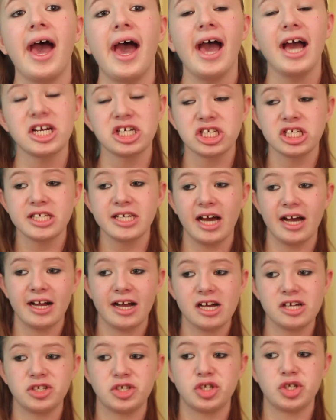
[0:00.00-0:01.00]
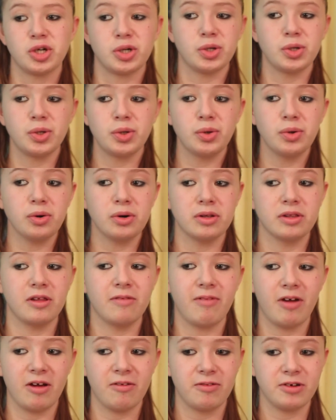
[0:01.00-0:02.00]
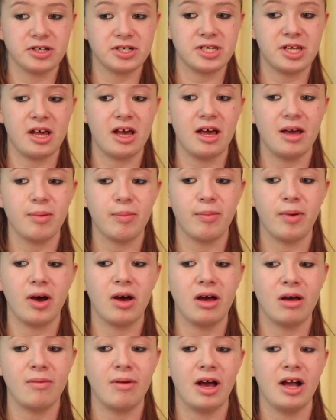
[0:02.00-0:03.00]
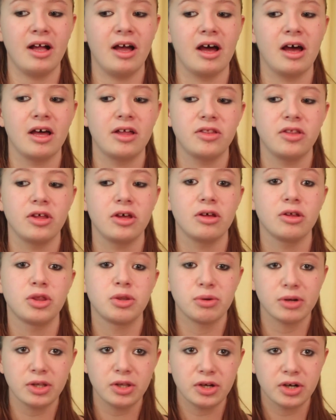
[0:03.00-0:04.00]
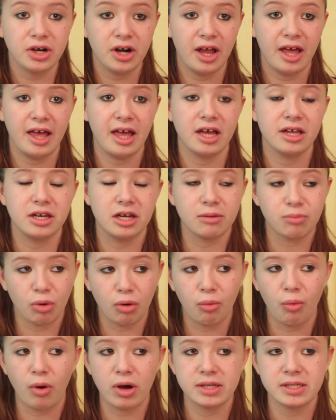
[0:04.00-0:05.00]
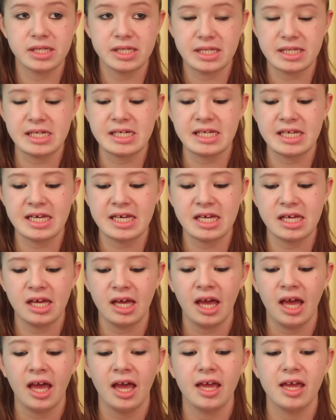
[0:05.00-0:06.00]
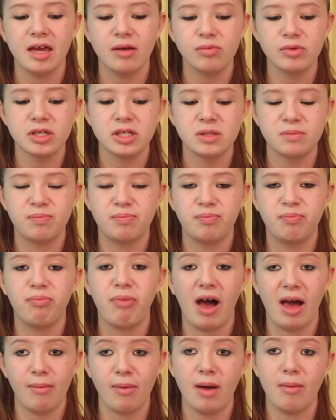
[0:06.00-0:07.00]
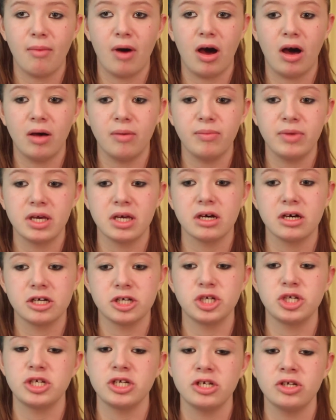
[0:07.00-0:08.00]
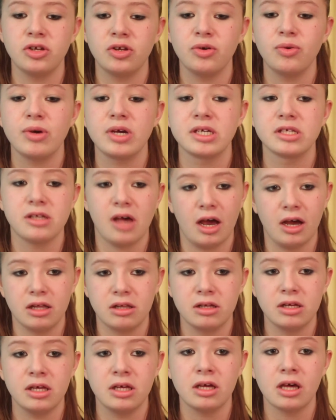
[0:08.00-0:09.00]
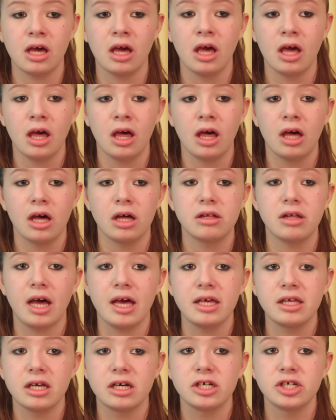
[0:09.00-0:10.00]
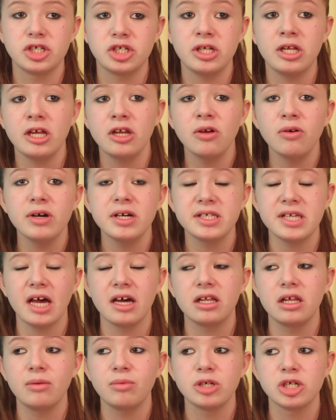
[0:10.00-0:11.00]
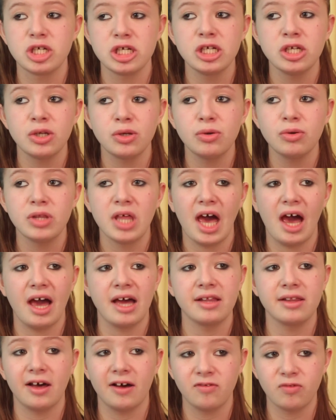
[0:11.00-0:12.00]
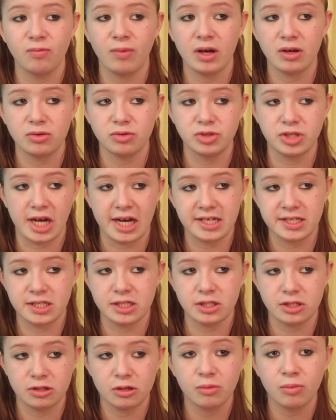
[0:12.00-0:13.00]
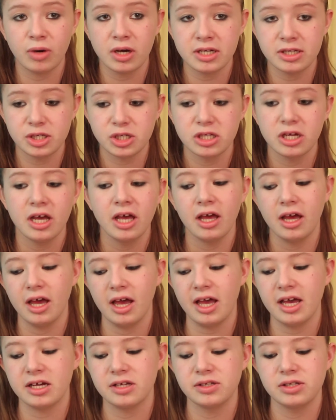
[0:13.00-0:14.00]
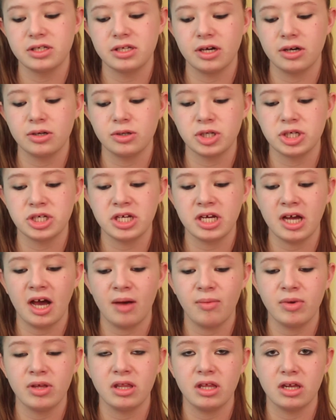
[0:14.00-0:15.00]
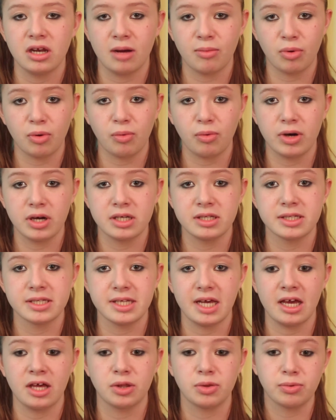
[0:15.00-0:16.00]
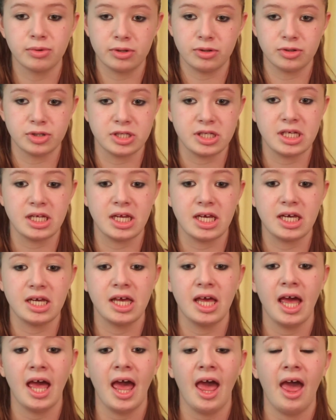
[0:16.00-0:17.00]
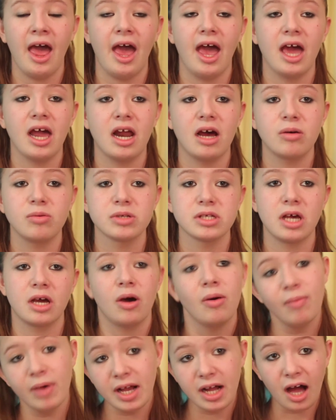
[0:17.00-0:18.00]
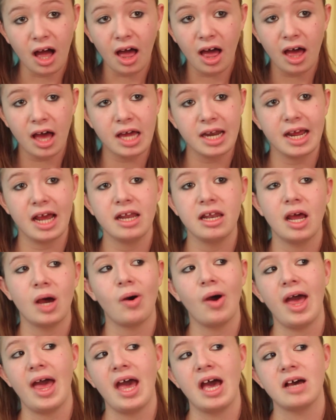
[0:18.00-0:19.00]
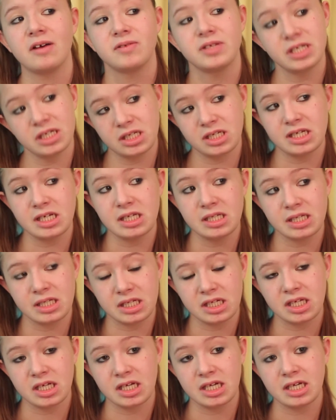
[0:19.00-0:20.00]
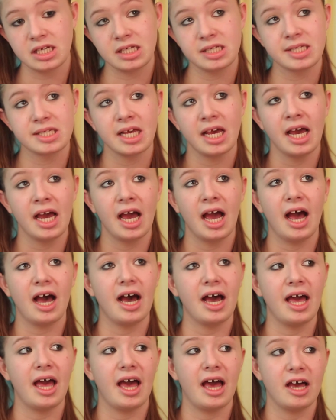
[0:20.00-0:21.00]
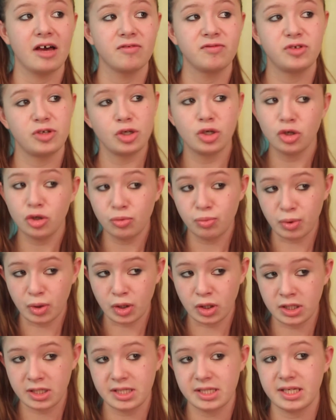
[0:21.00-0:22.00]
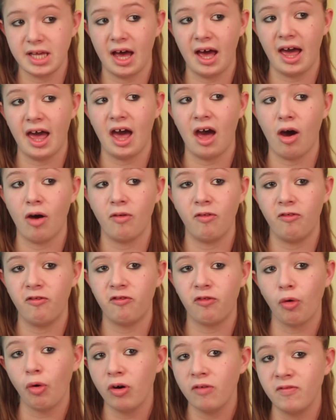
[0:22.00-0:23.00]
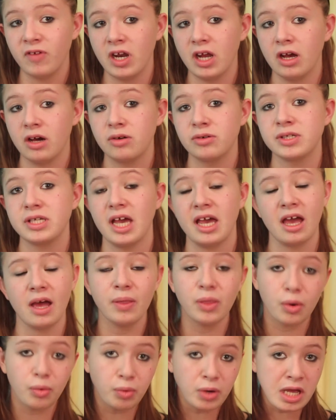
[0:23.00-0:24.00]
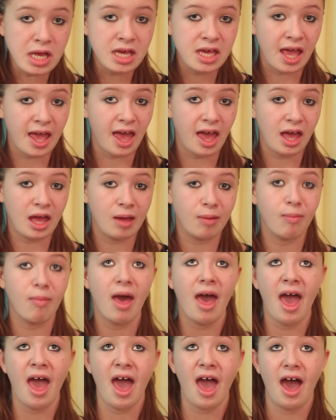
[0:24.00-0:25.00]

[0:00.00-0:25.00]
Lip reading: Actually, I got 2 the very first time. I got the Thriller and number 1 CD. It was by my mom because she knew exactly, like, she didn't know exactly, but she knew that I loved Michael Jackson so much. And so she got me the number 1s and Thriller CD. And I was like, oh my god! And now I have 16 CDs. I have 2 books. I have 4 videos and the Wii game.